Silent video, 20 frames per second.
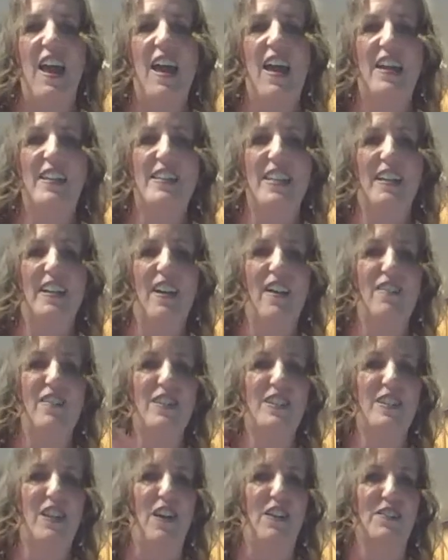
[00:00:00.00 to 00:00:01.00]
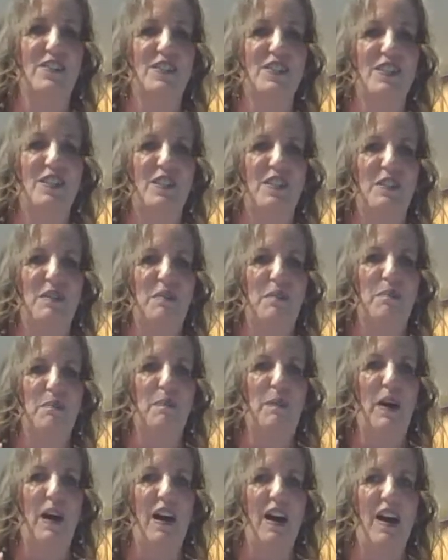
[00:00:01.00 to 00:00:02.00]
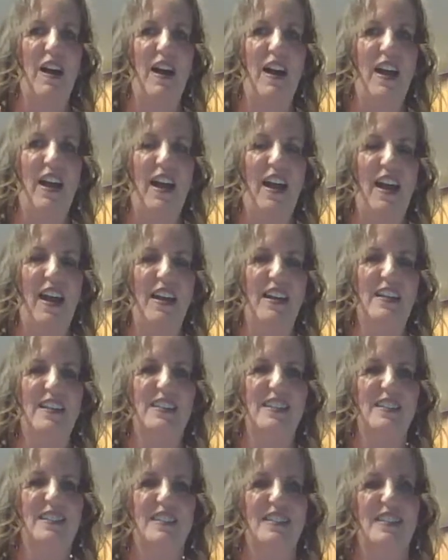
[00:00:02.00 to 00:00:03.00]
And take care of yourselves. Bye.